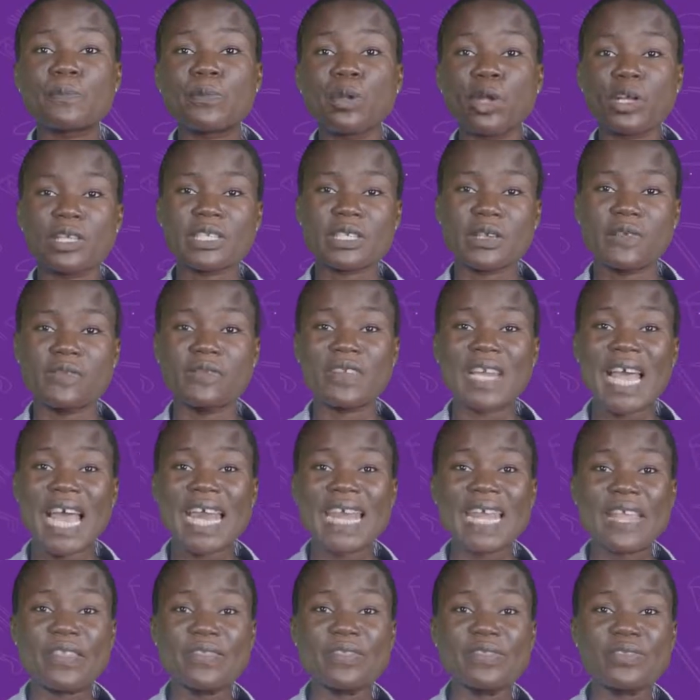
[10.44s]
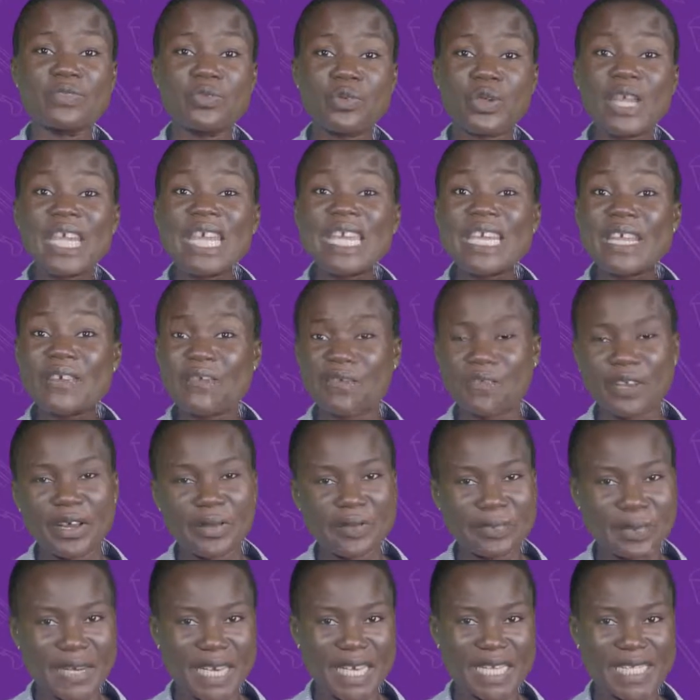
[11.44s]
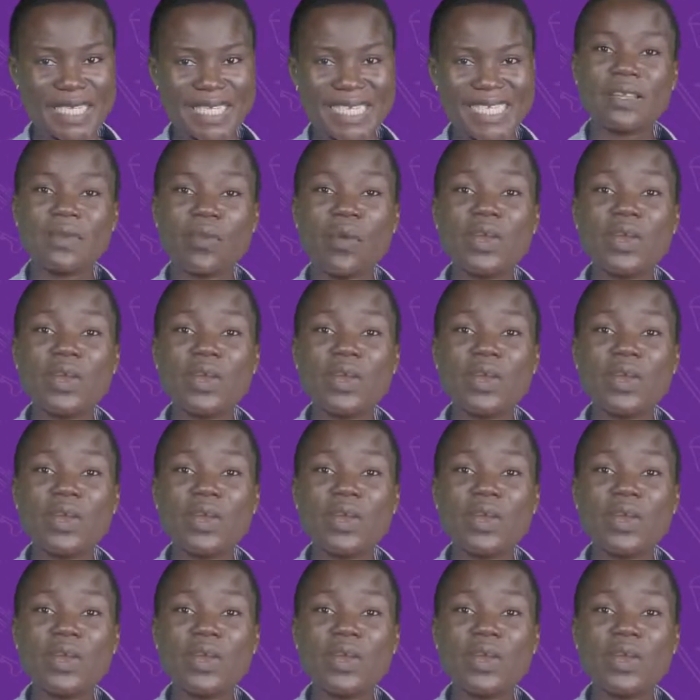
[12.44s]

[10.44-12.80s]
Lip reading: plots of land in three different places.